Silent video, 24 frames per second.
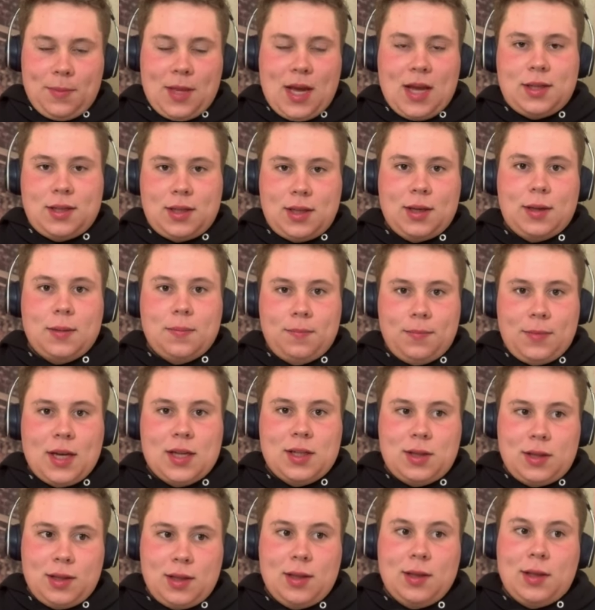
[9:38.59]
that's uh,
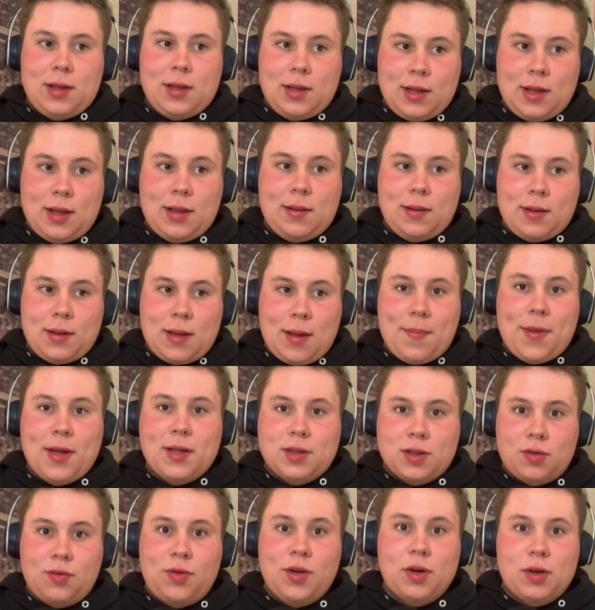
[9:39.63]
a, that, that
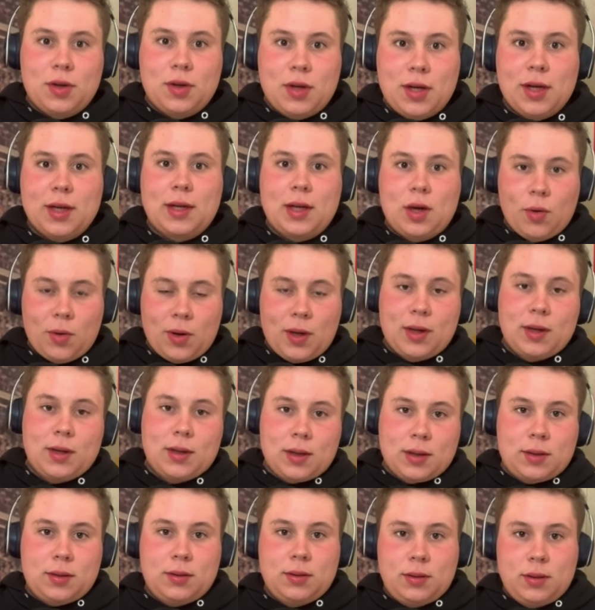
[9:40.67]
makes us feel good going
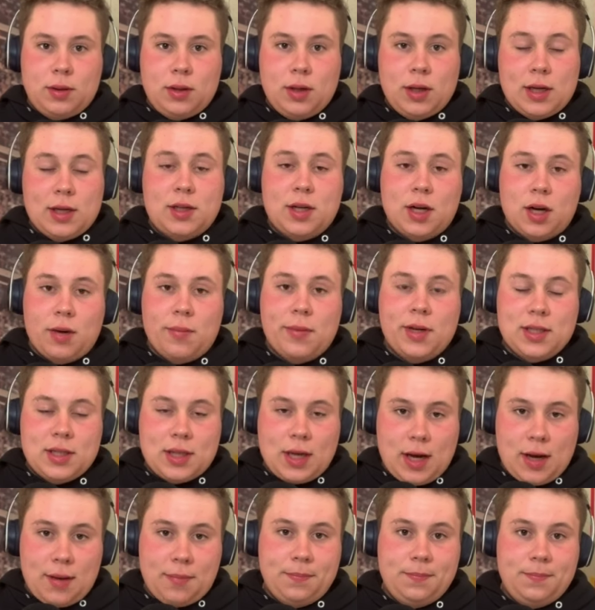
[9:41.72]
in the
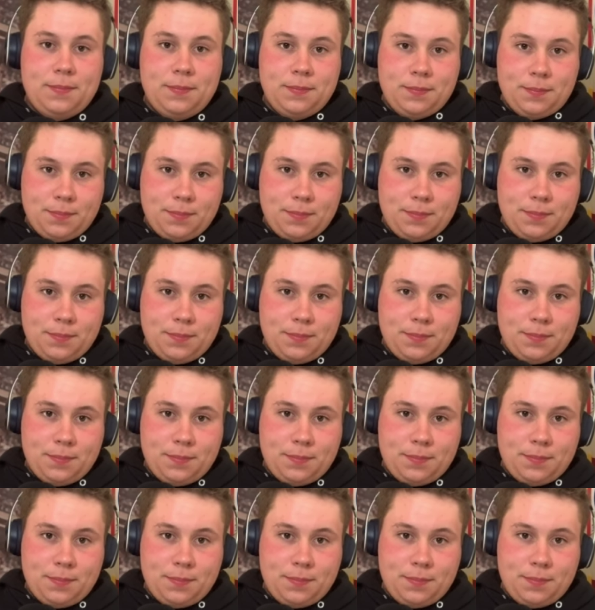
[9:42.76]
tournament time.